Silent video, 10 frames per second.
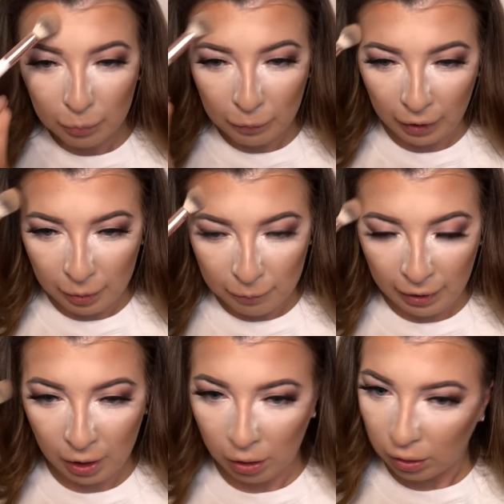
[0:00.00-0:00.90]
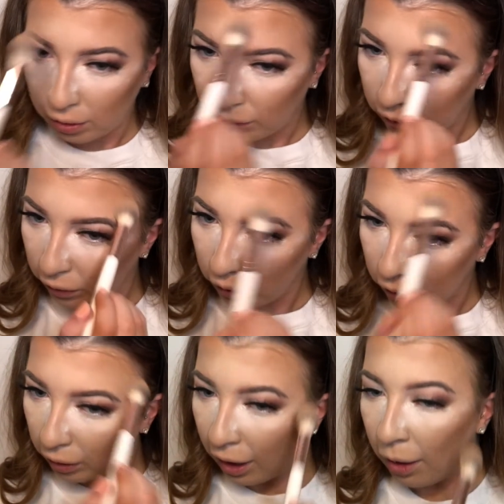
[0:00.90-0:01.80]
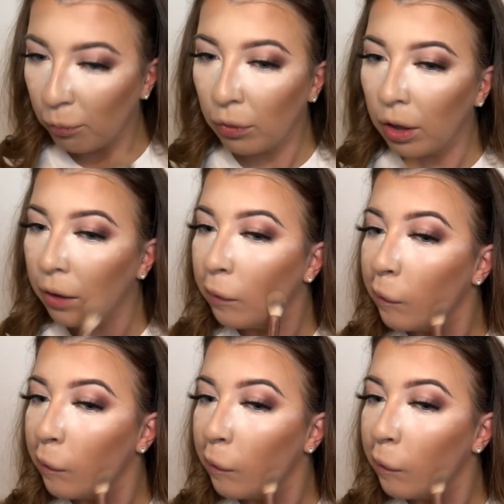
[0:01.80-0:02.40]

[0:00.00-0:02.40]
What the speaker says: but it may look different on camera.